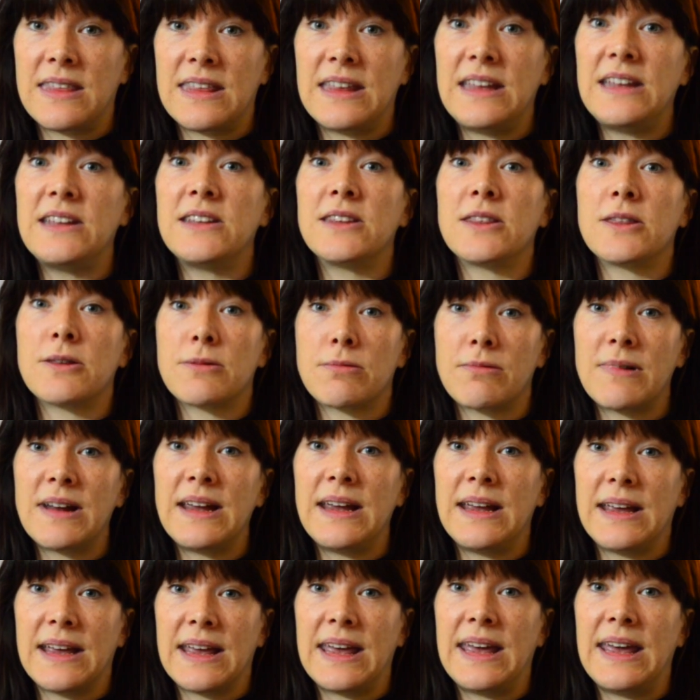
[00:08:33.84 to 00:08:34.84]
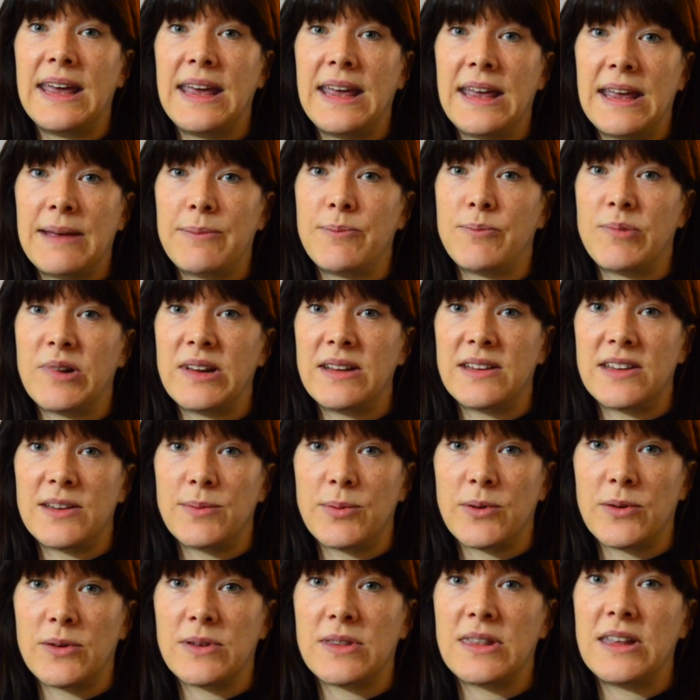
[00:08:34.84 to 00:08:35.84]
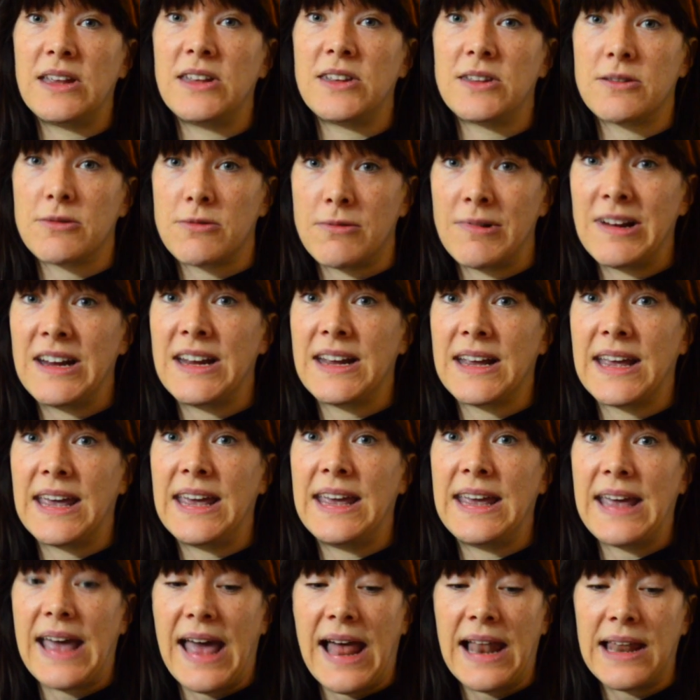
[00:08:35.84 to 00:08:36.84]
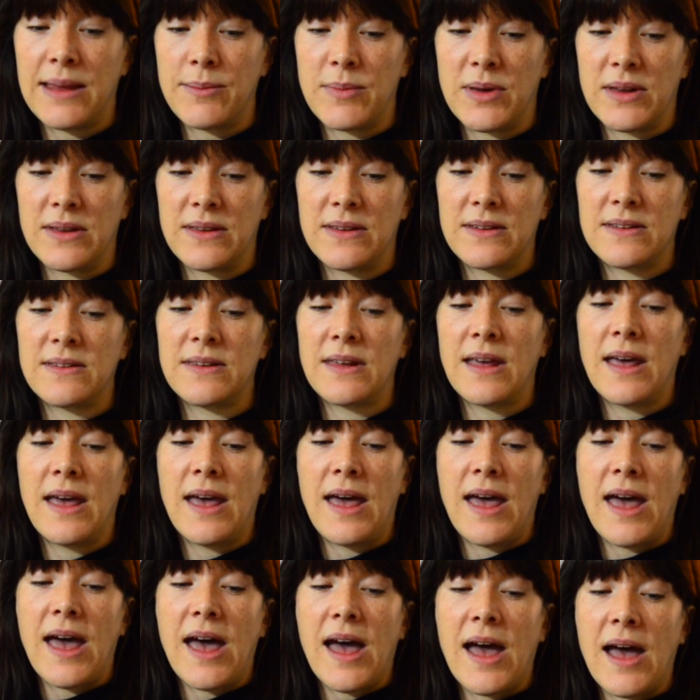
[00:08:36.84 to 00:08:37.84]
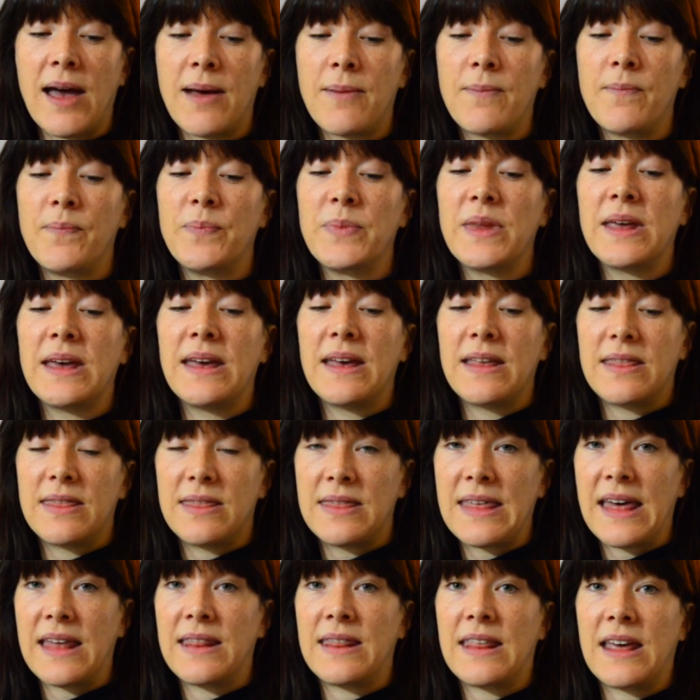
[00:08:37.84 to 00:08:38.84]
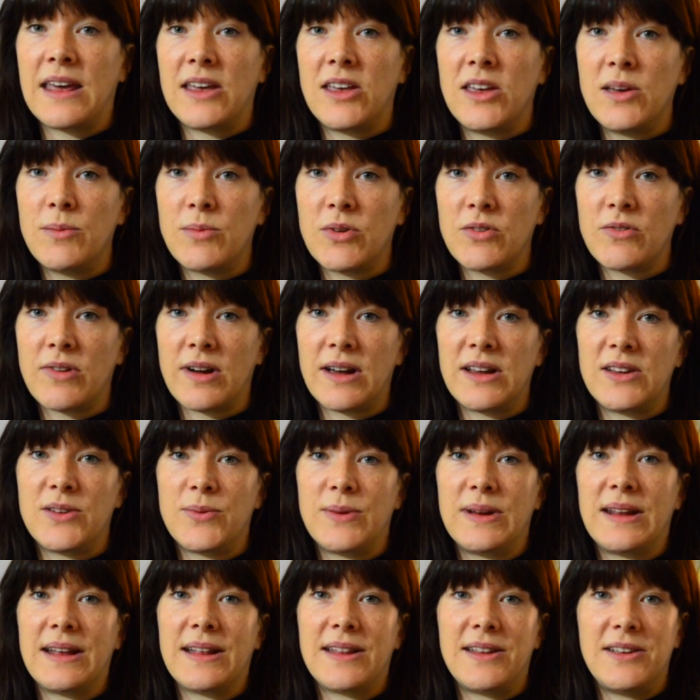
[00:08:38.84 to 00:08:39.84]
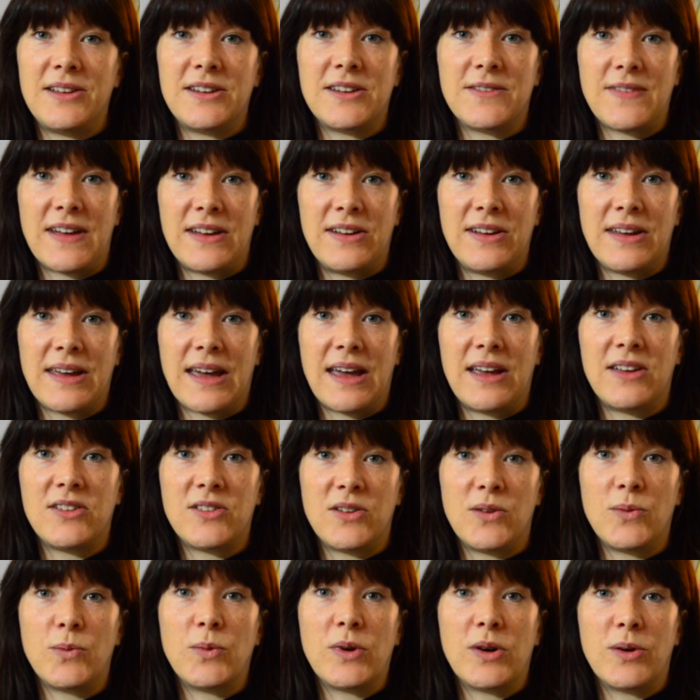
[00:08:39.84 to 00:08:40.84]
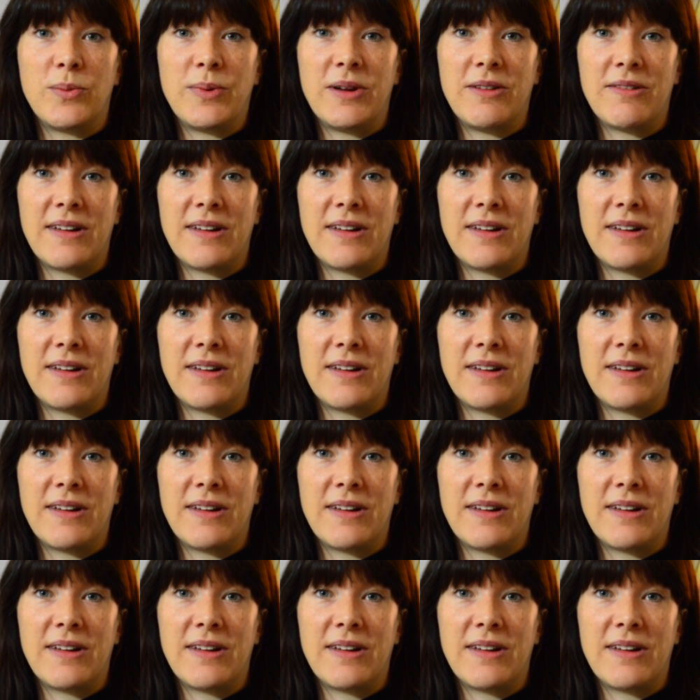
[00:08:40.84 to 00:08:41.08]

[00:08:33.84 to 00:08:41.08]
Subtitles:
these three key principles, these three key elements, then their human right to an inclusive education will be